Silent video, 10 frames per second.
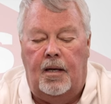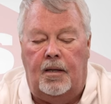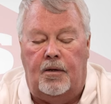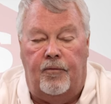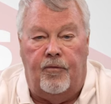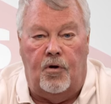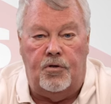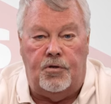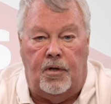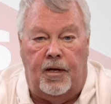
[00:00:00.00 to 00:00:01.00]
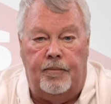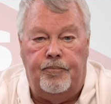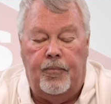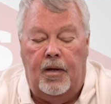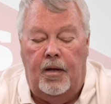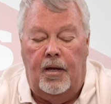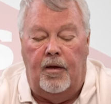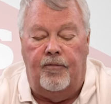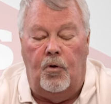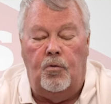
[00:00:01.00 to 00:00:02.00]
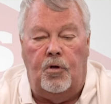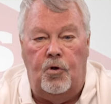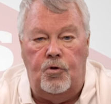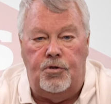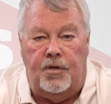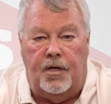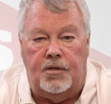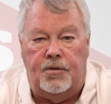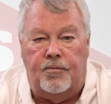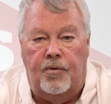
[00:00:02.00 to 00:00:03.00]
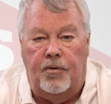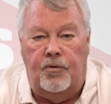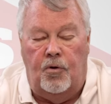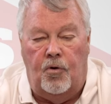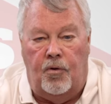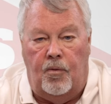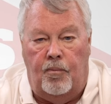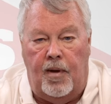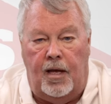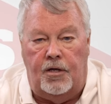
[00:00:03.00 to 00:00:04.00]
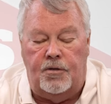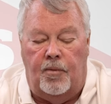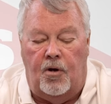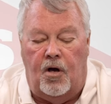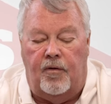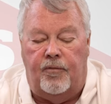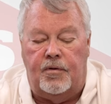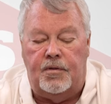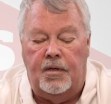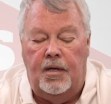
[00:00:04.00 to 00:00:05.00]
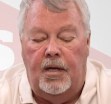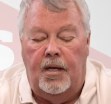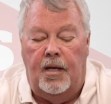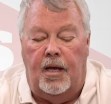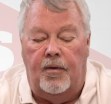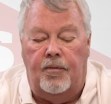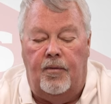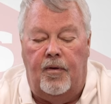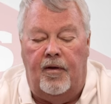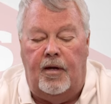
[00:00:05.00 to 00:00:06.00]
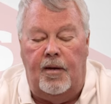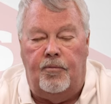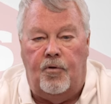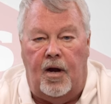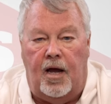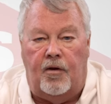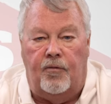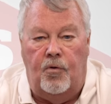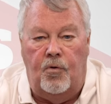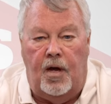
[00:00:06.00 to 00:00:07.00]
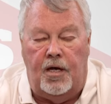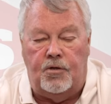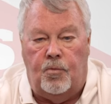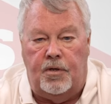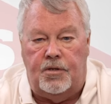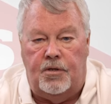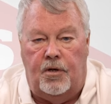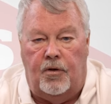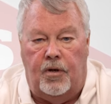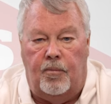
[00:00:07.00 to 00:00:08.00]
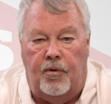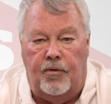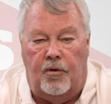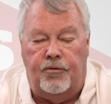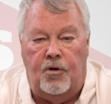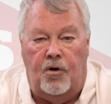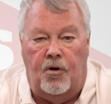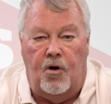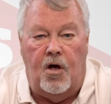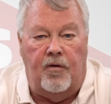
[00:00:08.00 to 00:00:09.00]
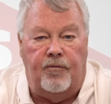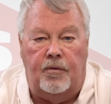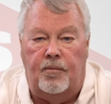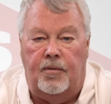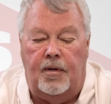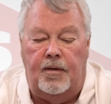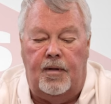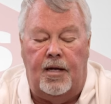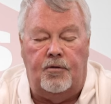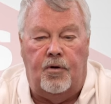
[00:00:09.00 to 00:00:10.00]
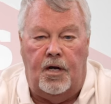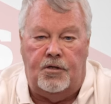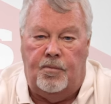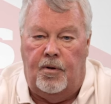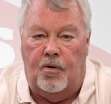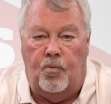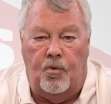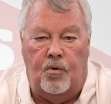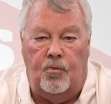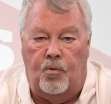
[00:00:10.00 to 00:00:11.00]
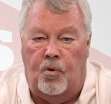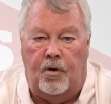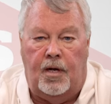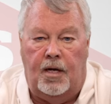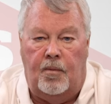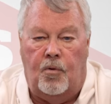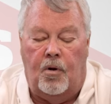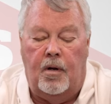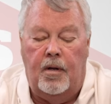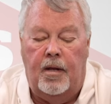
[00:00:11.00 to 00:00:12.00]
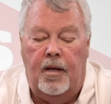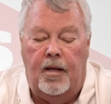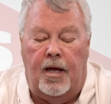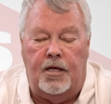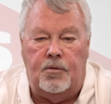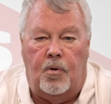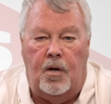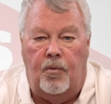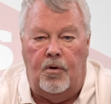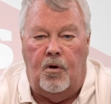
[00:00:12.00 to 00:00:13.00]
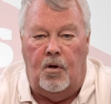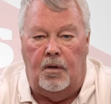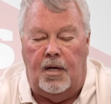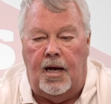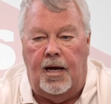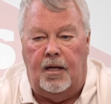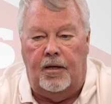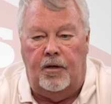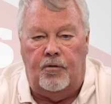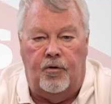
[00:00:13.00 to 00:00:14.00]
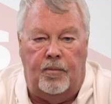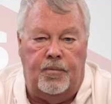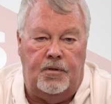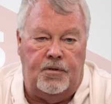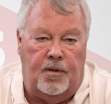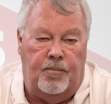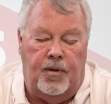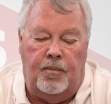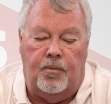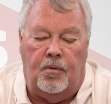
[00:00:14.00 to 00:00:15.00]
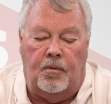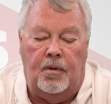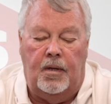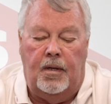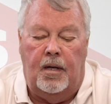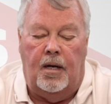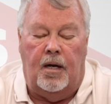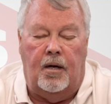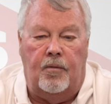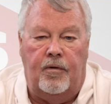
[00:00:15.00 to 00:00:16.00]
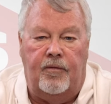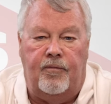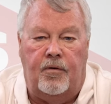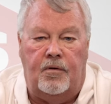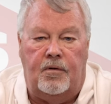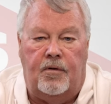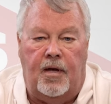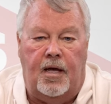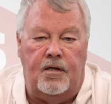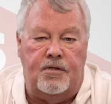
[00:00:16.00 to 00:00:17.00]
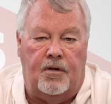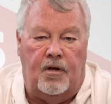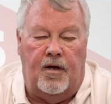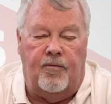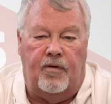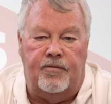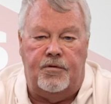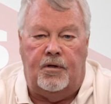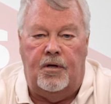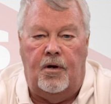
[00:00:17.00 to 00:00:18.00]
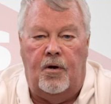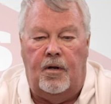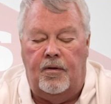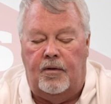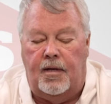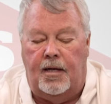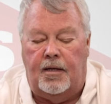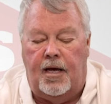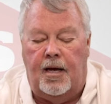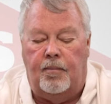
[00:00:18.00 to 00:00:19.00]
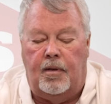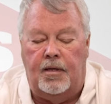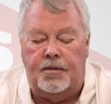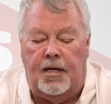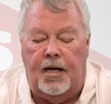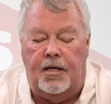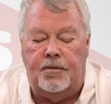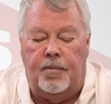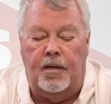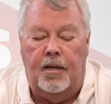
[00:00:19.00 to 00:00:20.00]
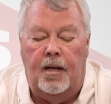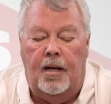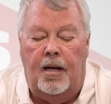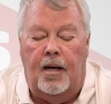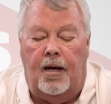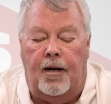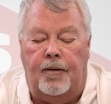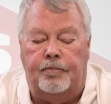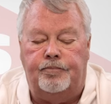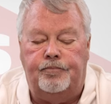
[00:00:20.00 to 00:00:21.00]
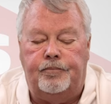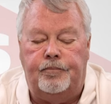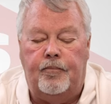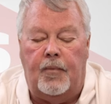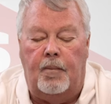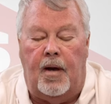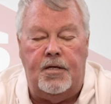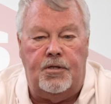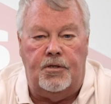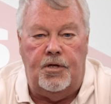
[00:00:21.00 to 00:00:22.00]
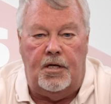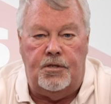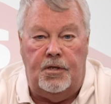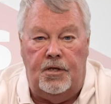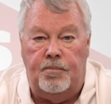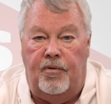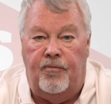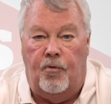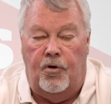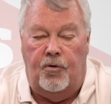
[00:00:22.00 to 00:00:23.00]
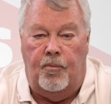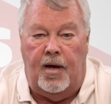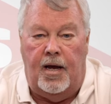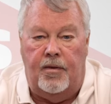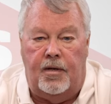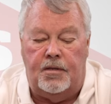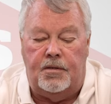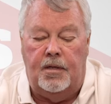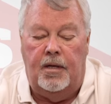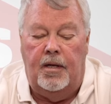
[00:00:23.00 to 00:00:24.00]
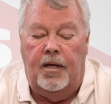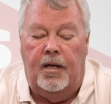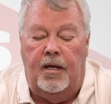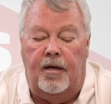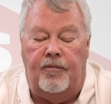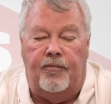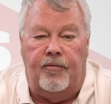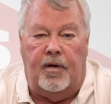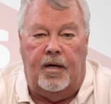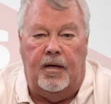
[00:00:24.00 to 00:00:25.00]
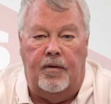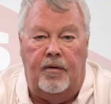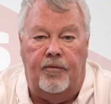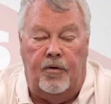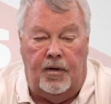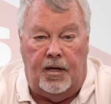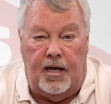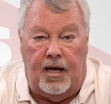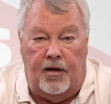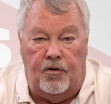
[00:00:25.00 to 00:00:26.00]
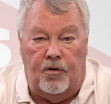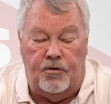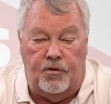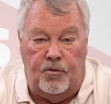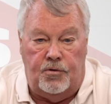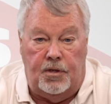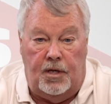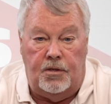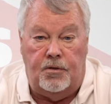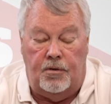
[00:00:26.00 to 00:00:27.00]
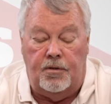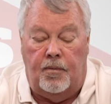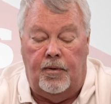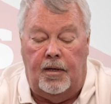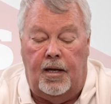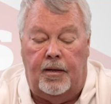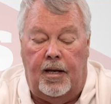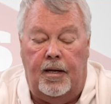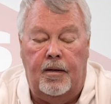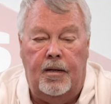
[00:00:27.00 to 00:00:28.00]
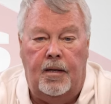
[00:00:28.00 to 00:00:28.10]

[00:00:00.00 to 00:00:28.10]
And conversely, if you lose this, you go to the management office and they keep track of who has what serial number, they'll turn it off and then that transmitter won't work anymore. That's why we call it highly encrypted. Some people uh, refer to that as the level of security that that complex has. But um, my suggestion is before you buy this, If, uh, if you're in a condo association or something like that,